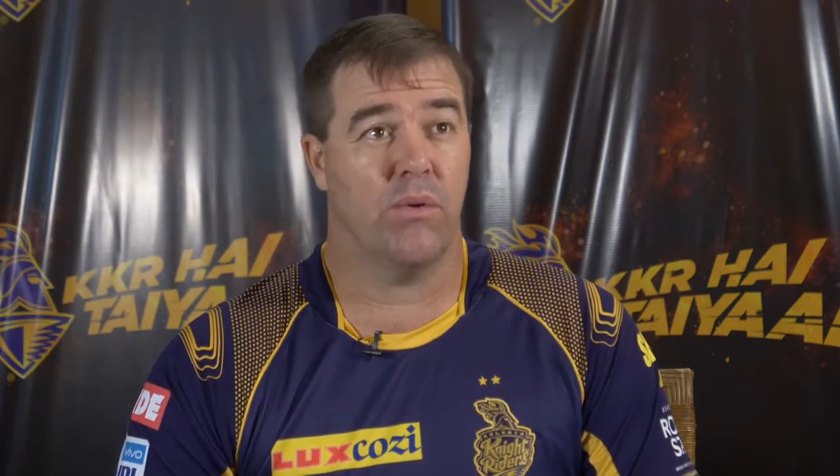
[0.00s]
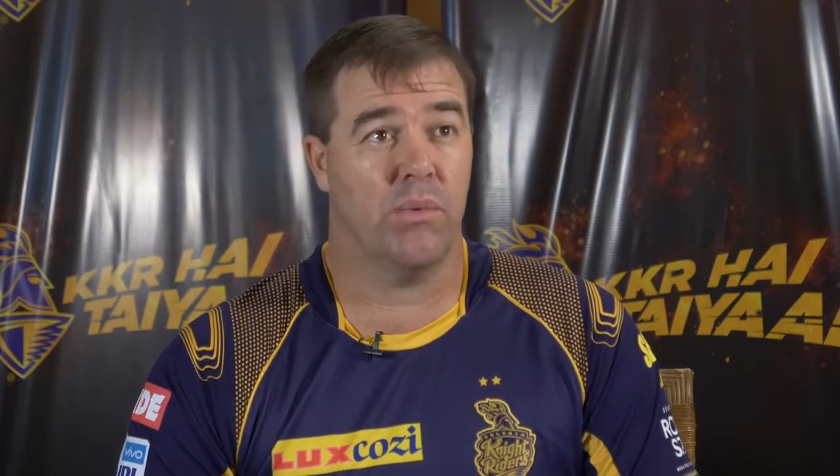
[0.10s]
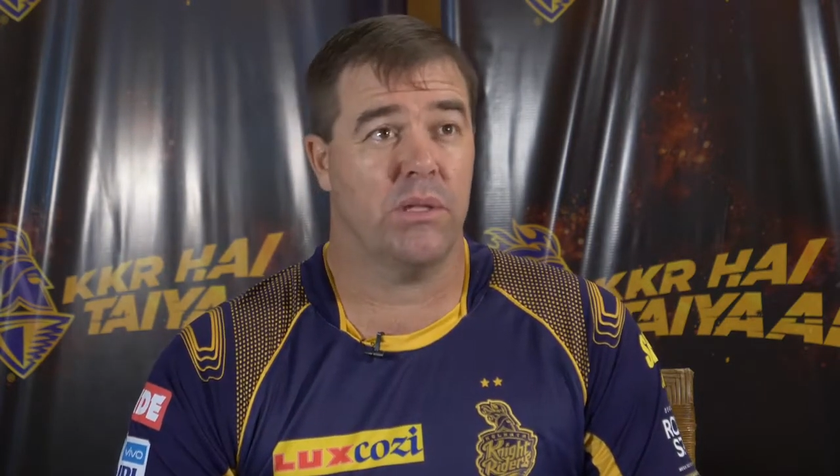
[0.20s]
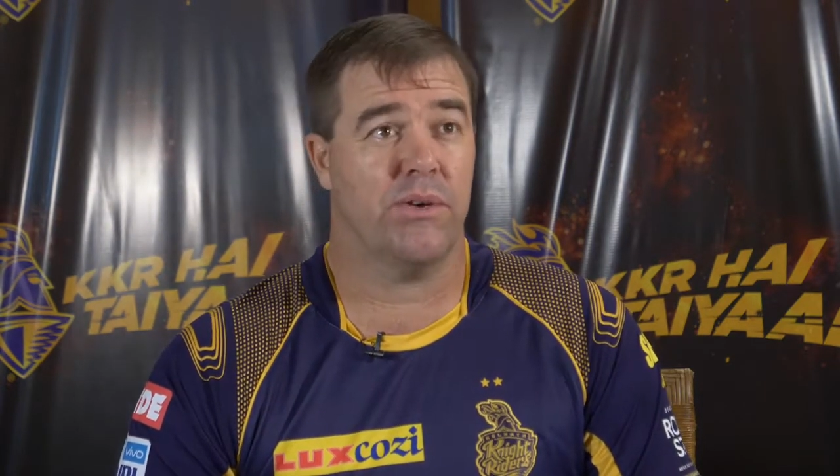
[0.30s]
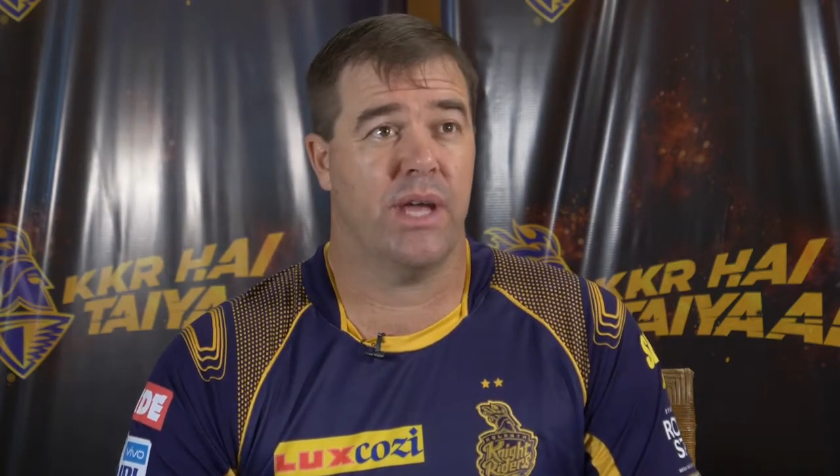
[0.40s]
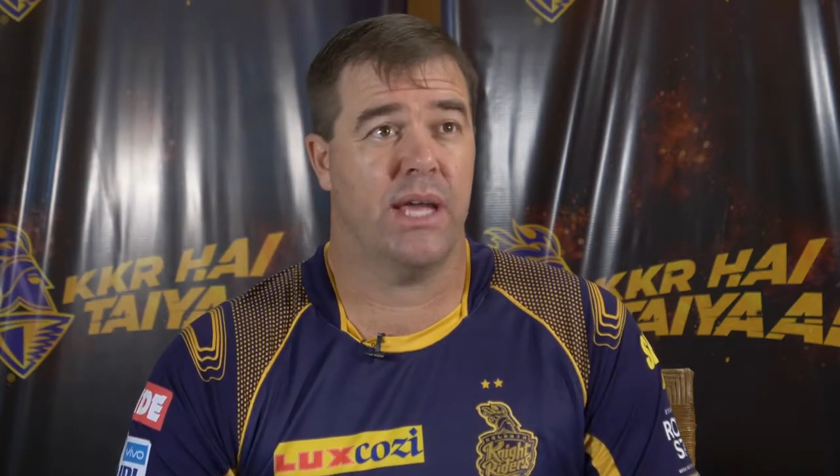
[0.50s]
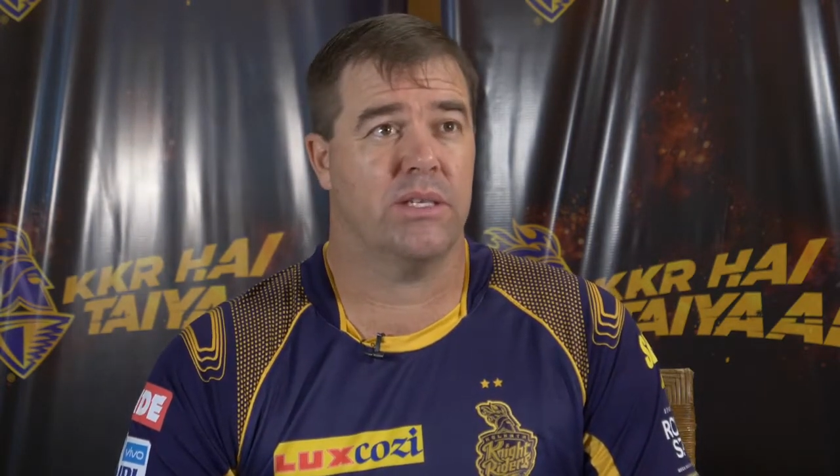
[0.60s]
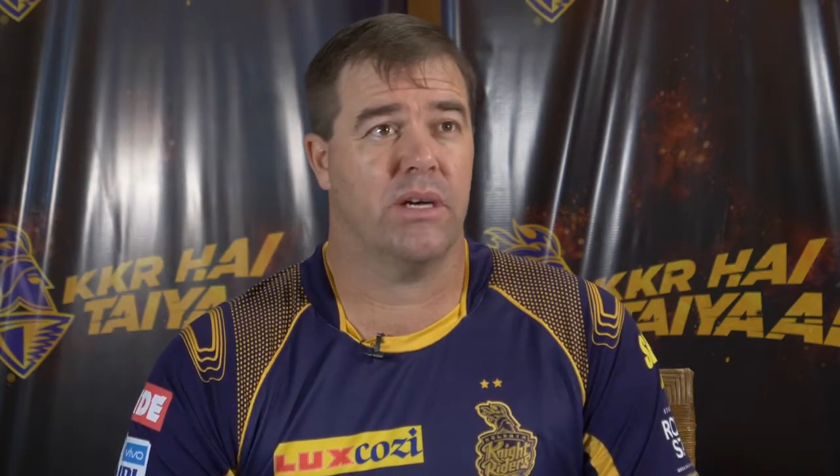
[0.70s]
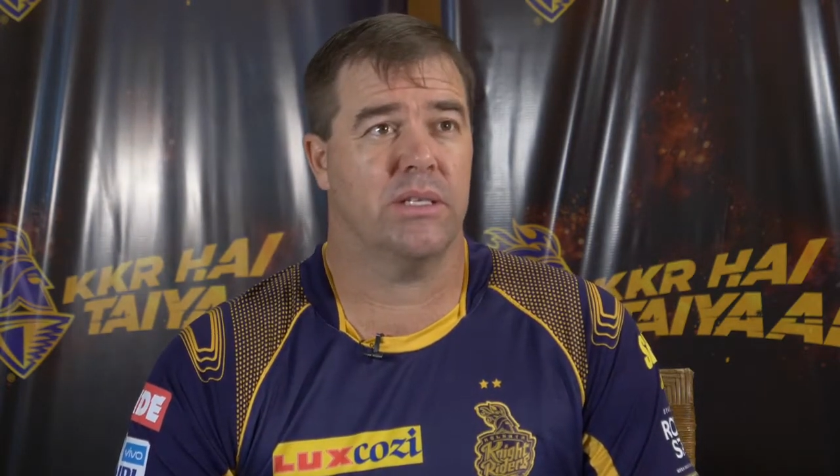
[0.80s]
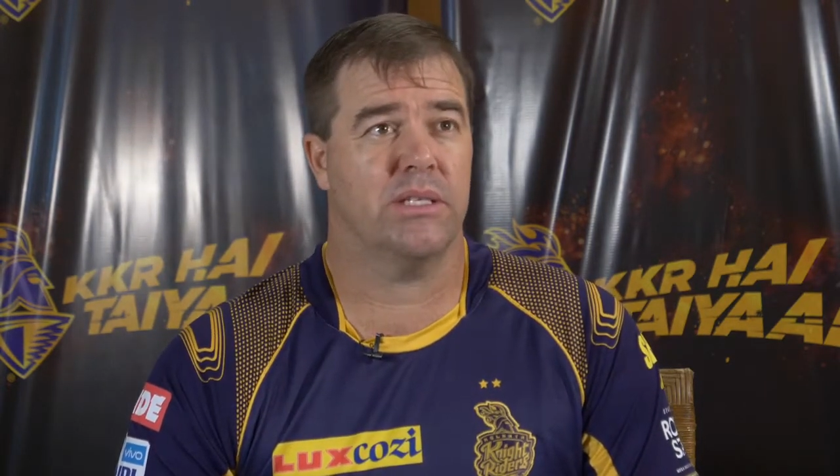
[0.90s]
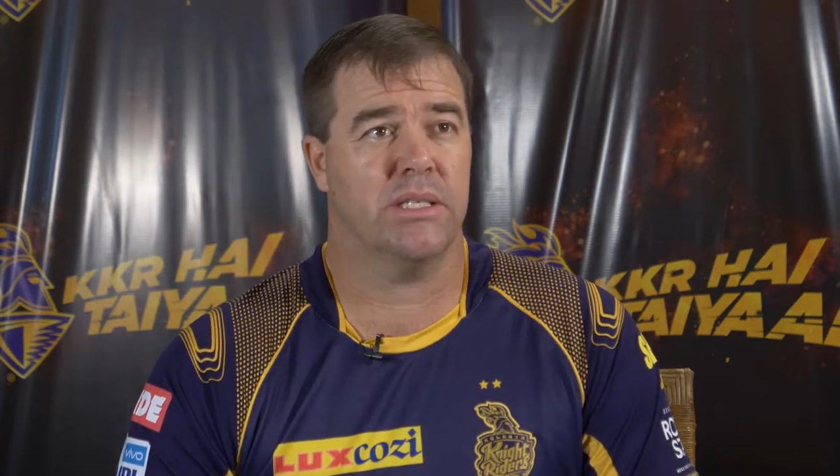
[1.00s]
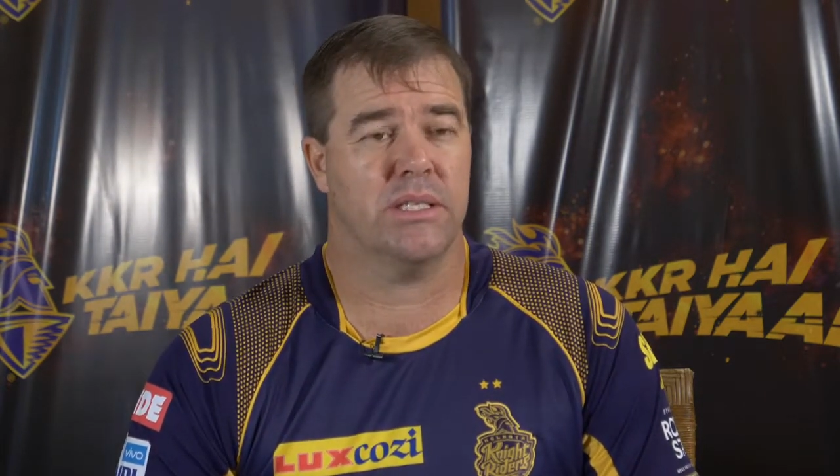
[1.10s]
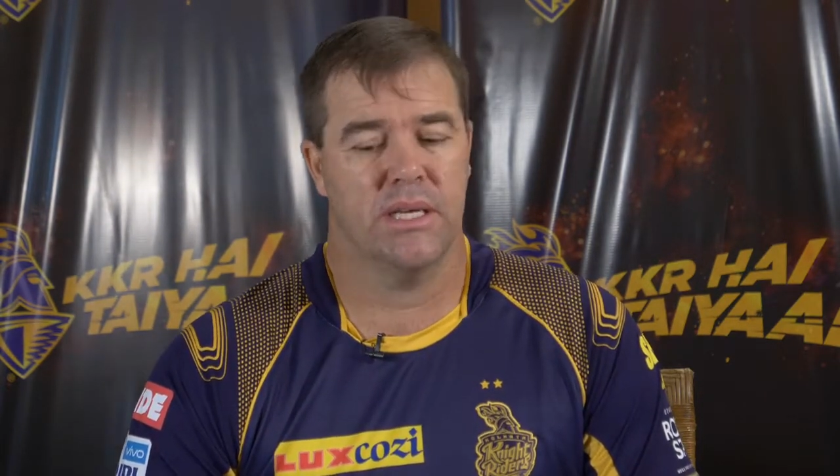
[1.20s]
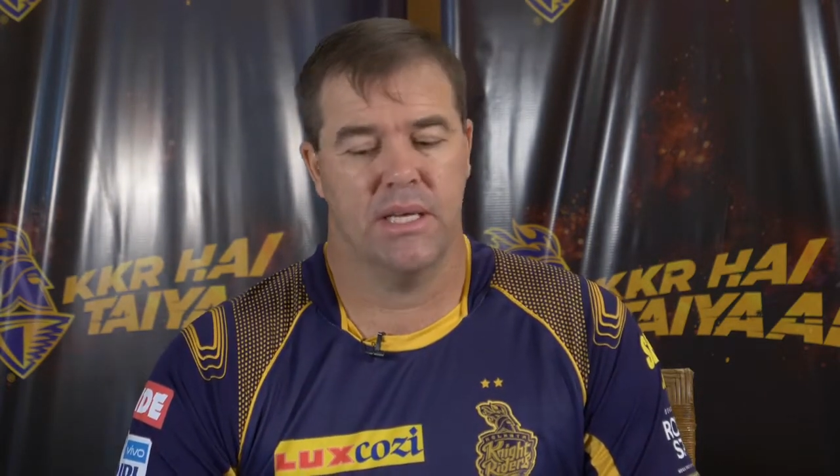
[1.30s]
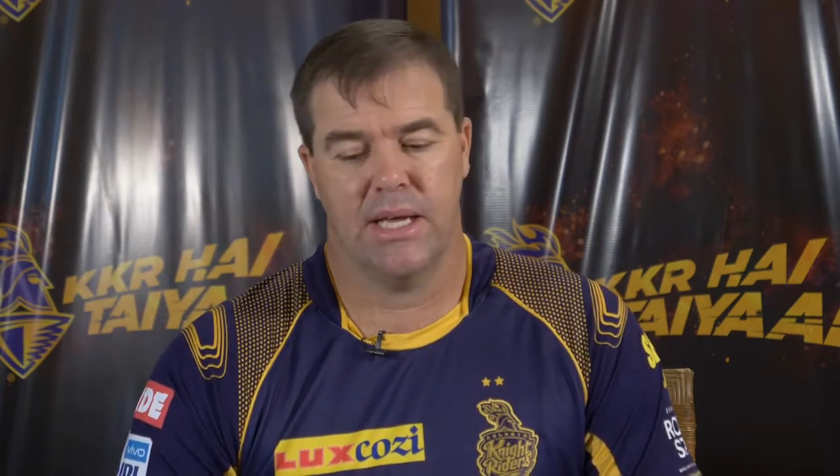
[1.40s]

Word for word: you will create chances.